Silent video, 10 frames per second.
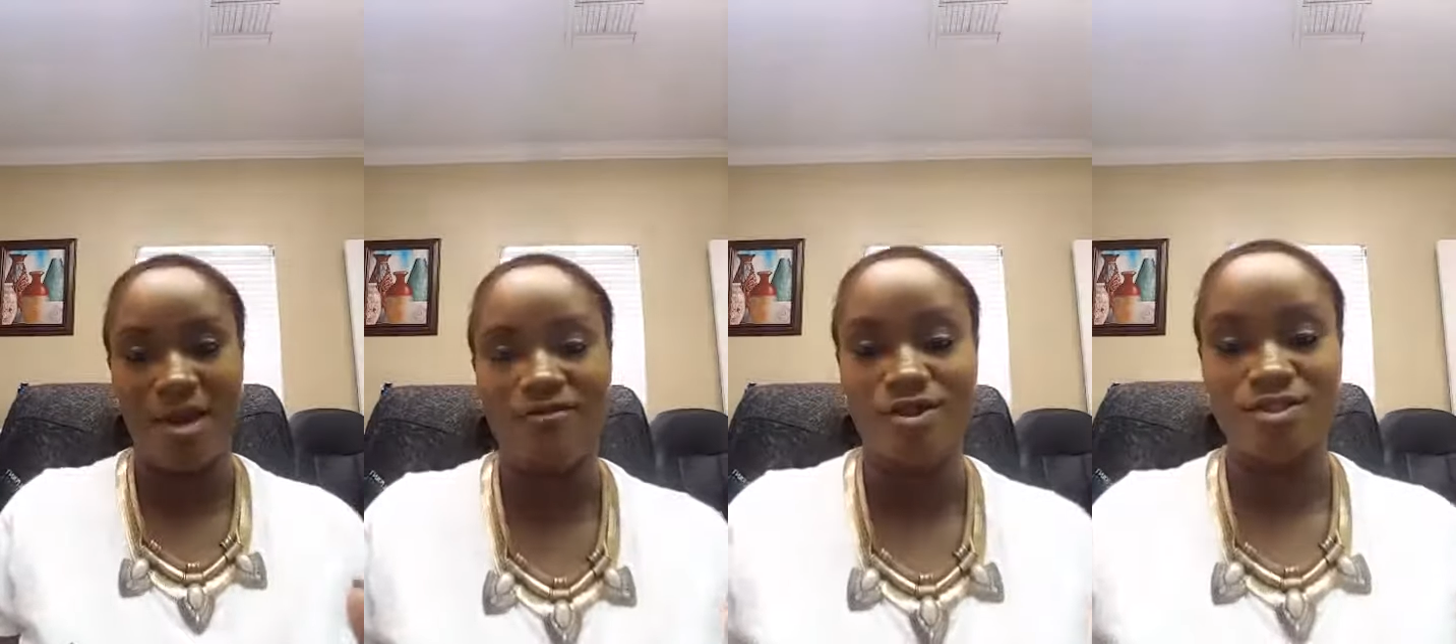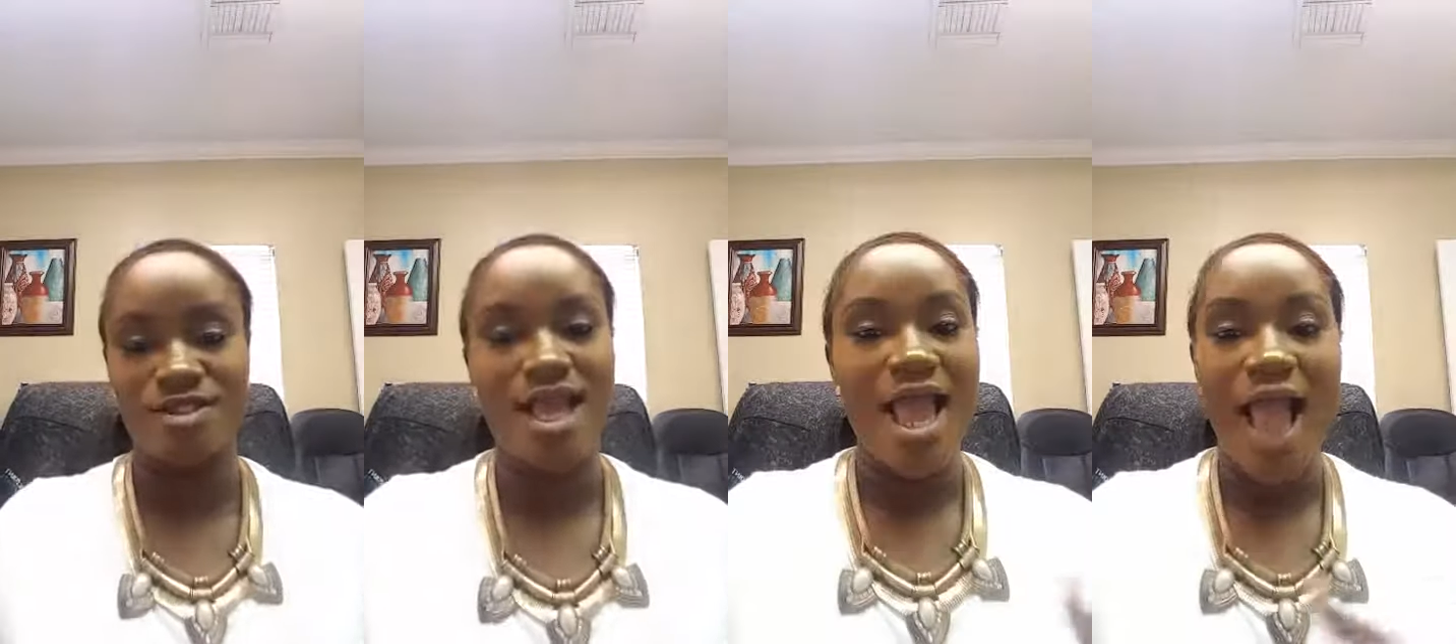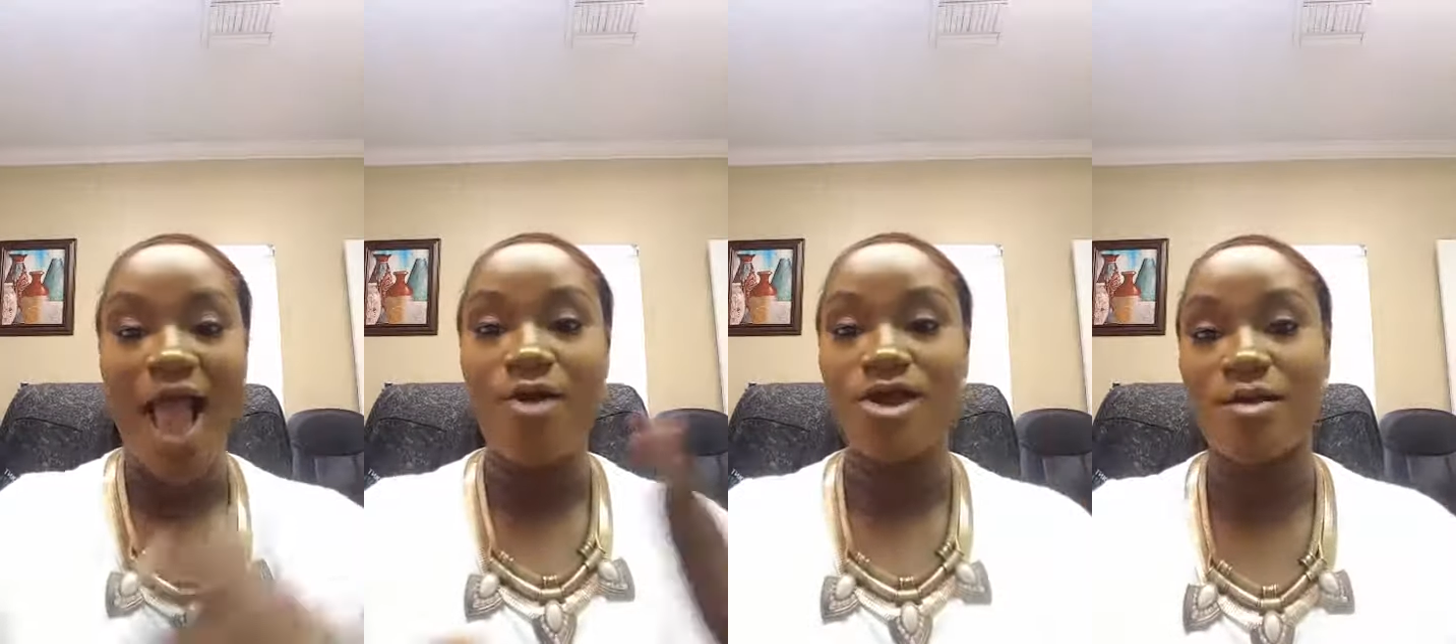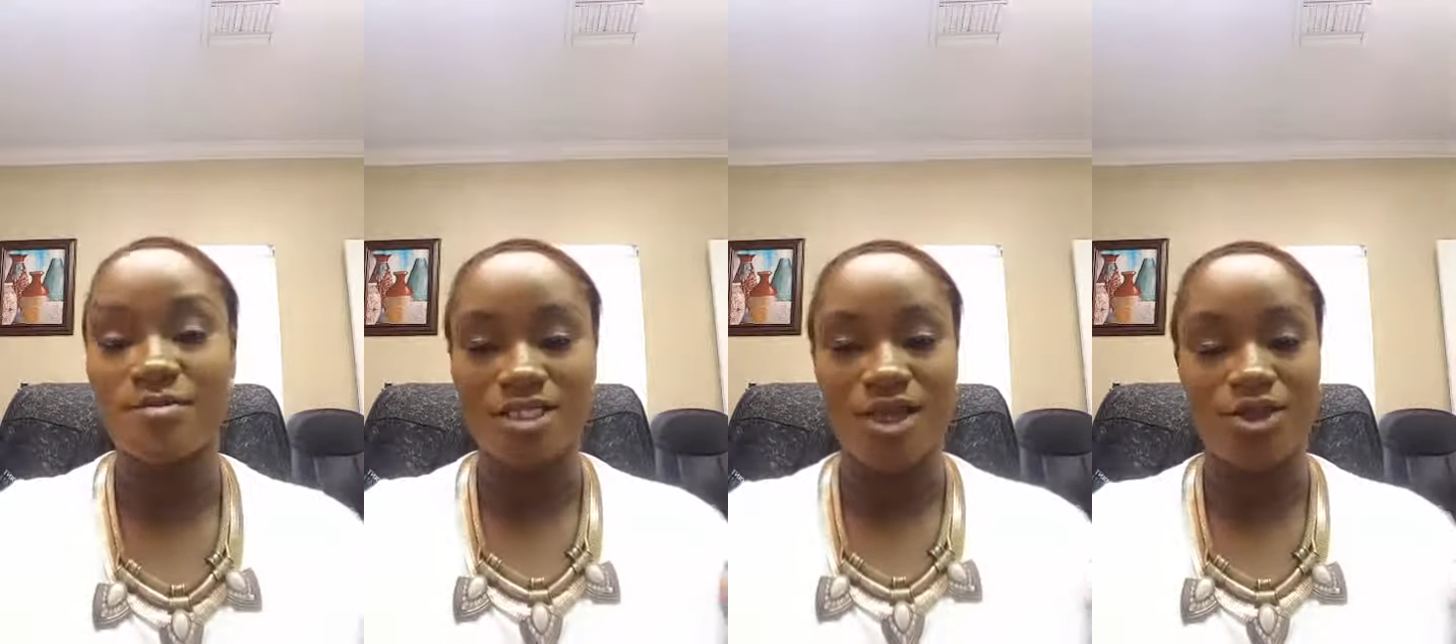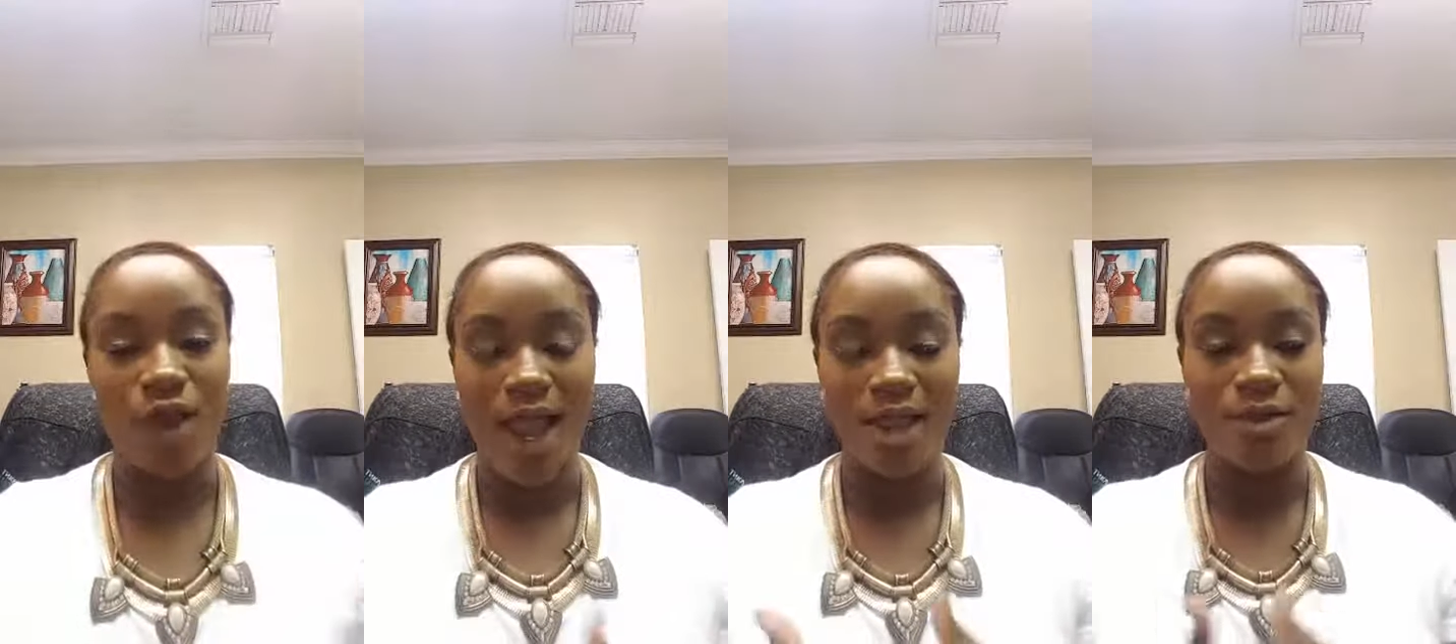My friends, I'll come tell
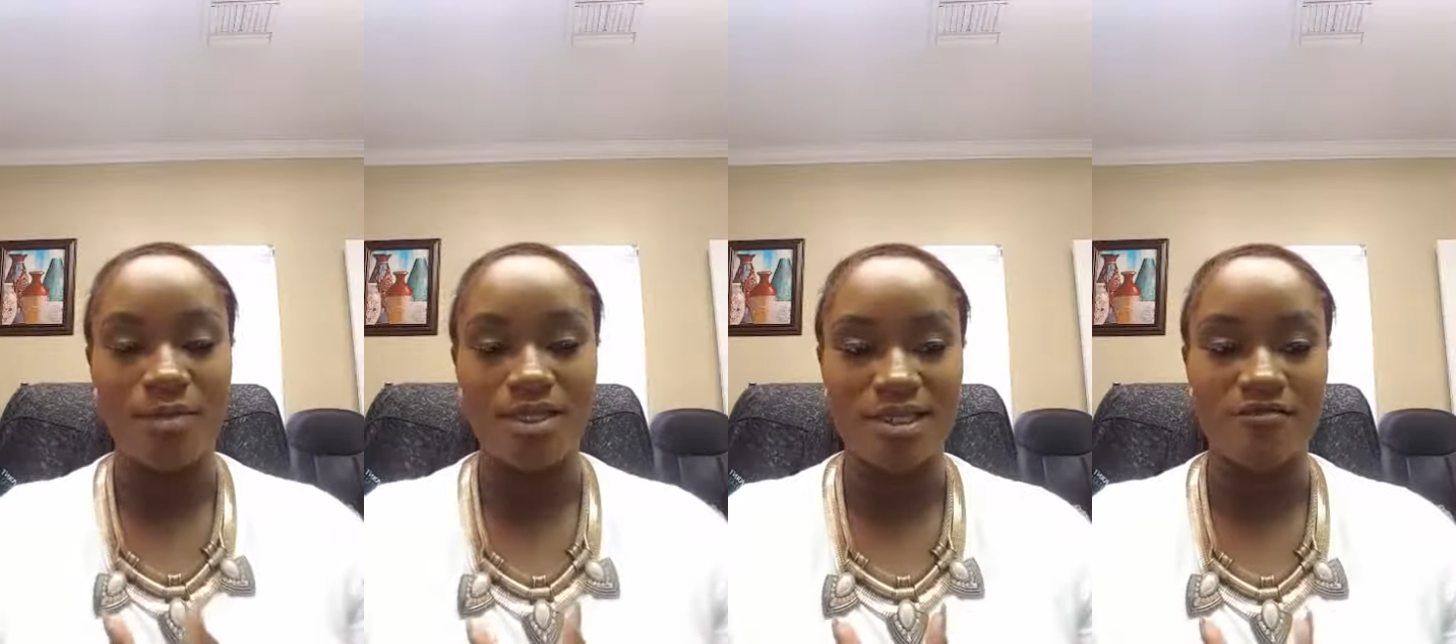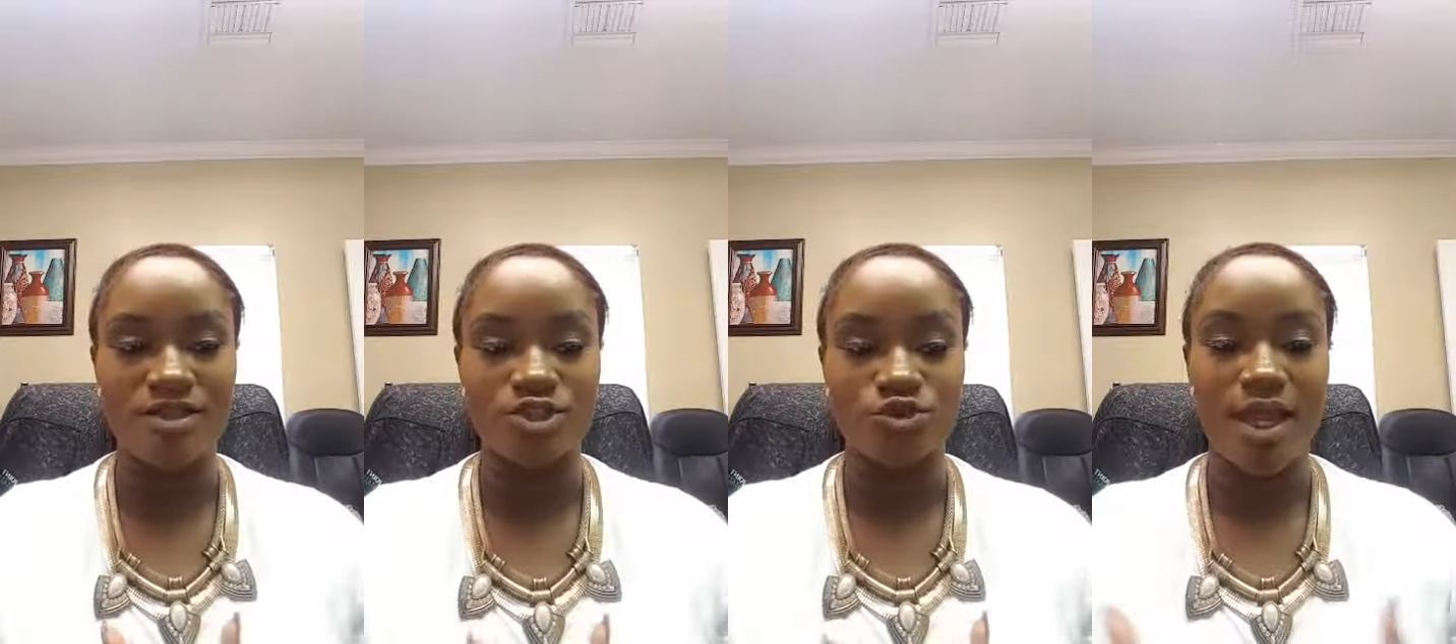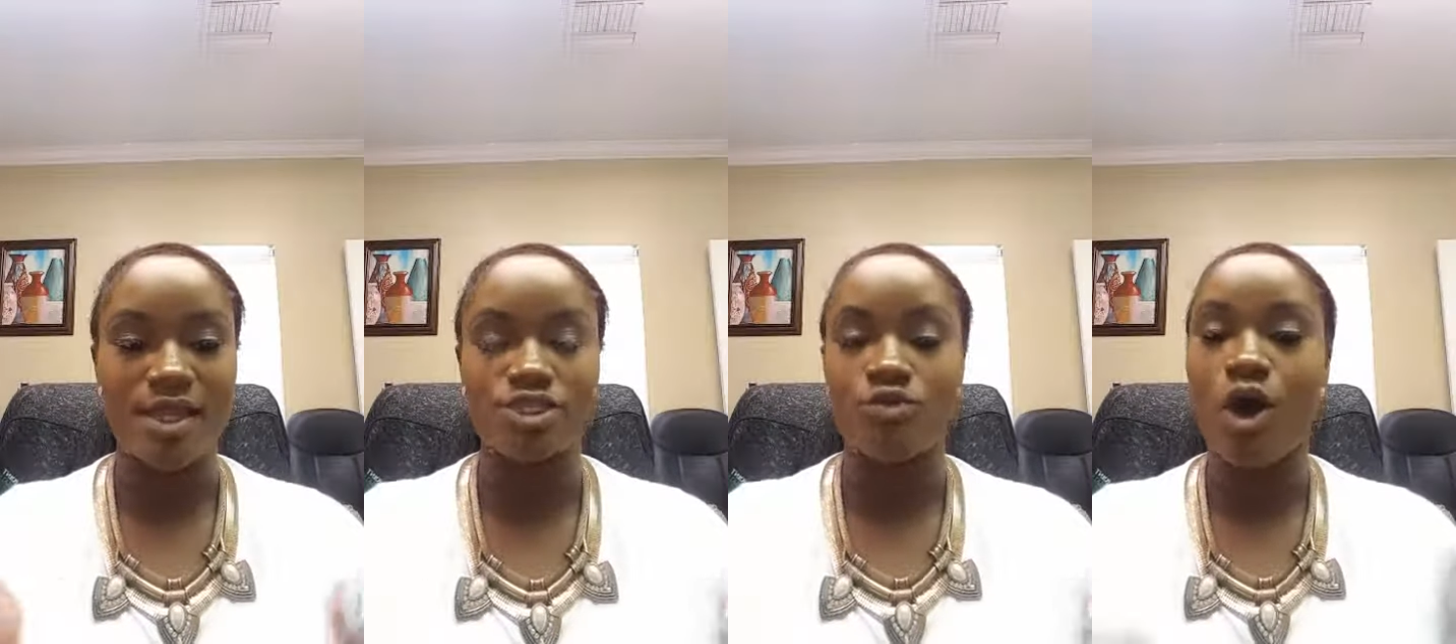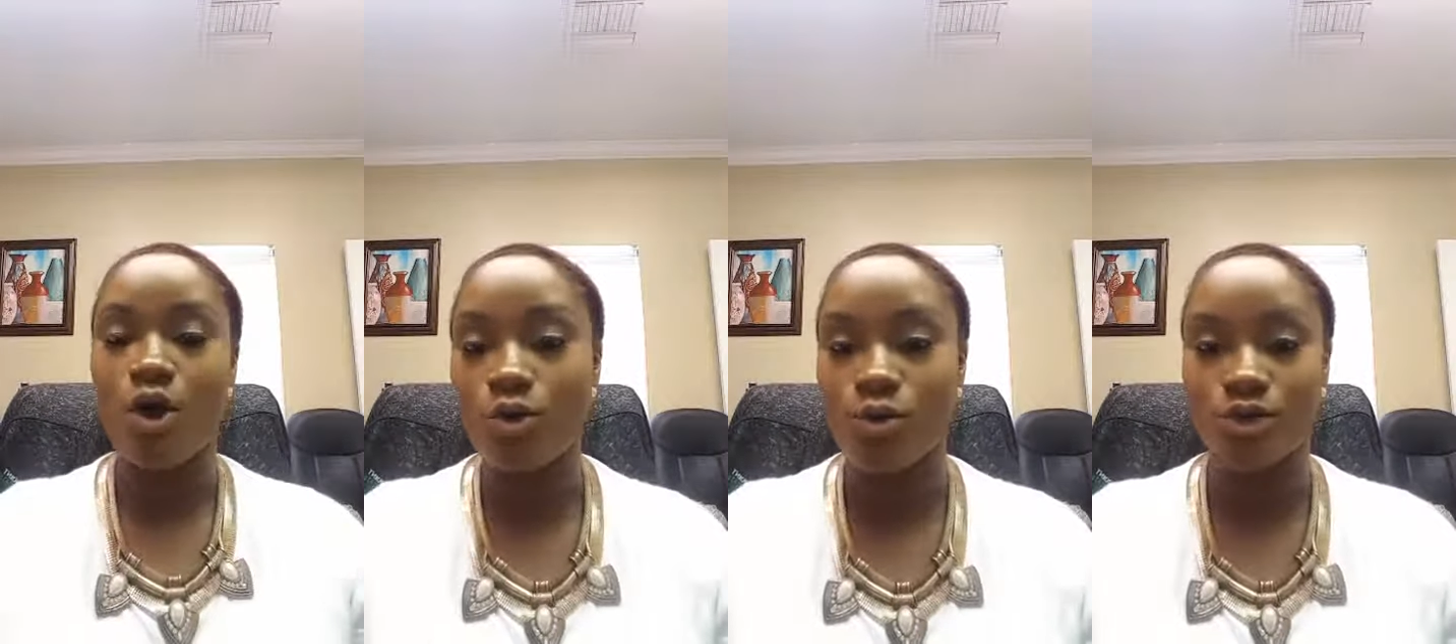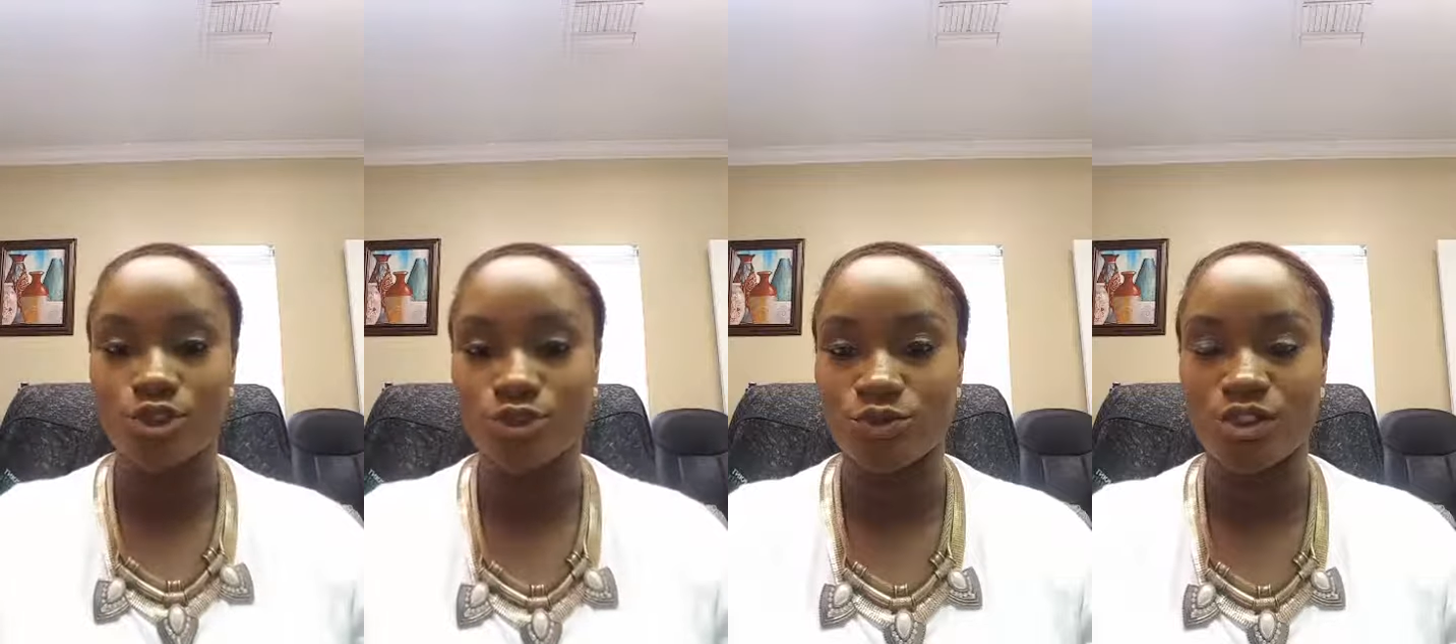you, I don't believe in trying to hold on
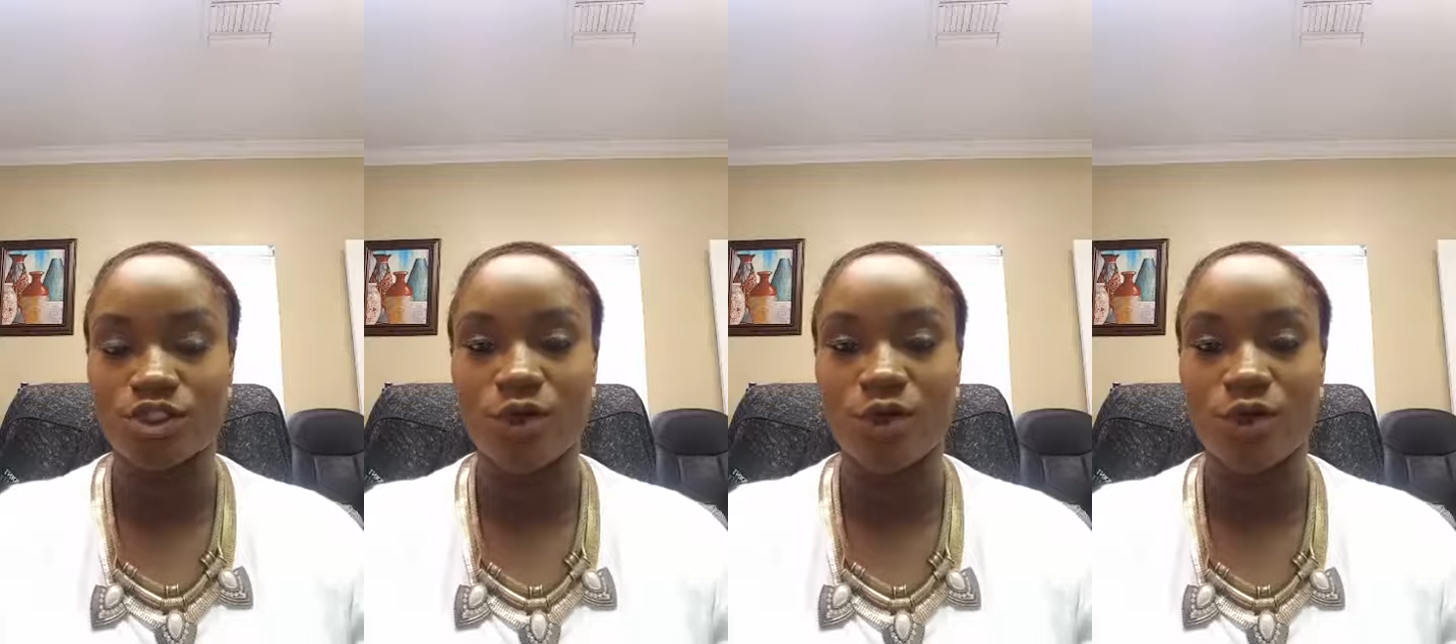to it.